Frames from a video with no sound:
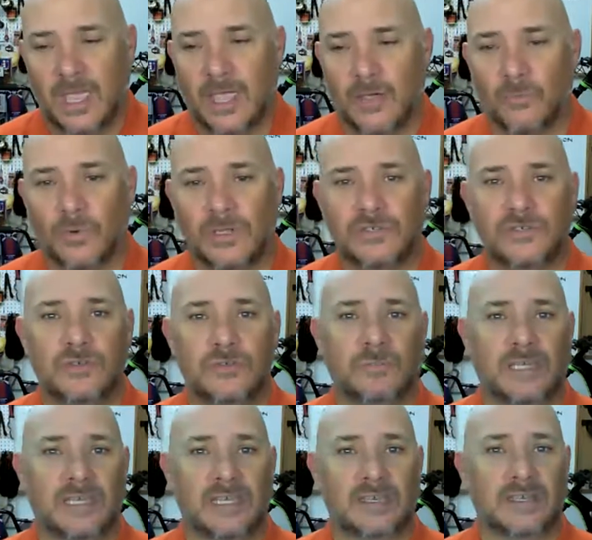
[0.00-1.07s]
And once you
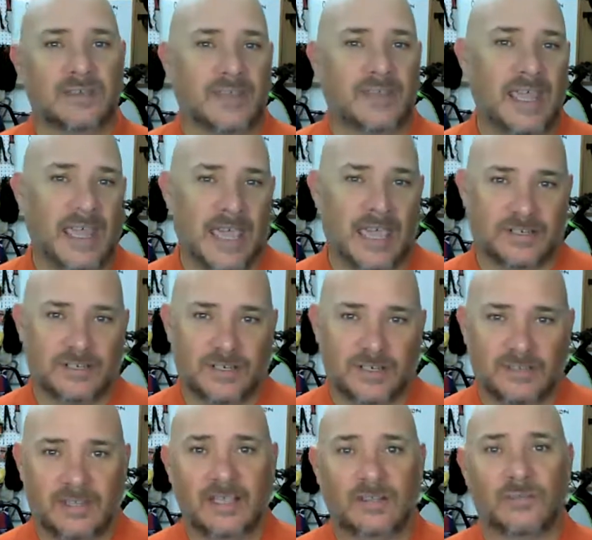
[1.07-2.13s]
begin to take action
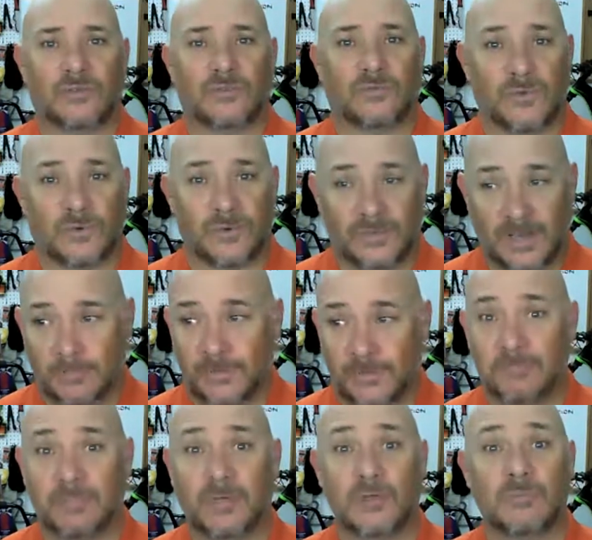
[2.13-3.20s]
and take those first steps
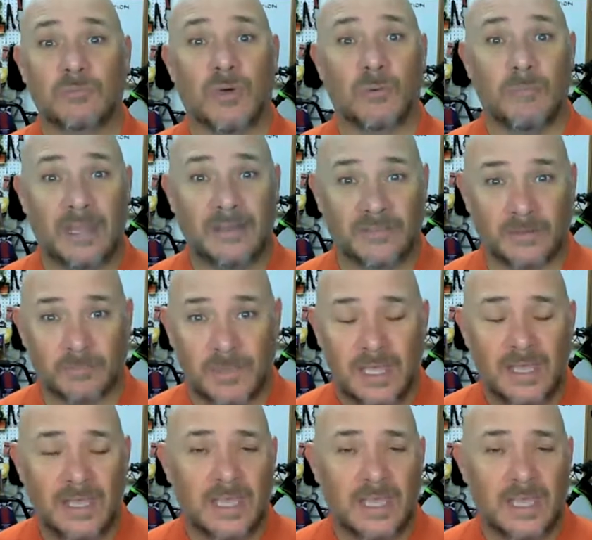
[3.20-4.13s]
and build momentum,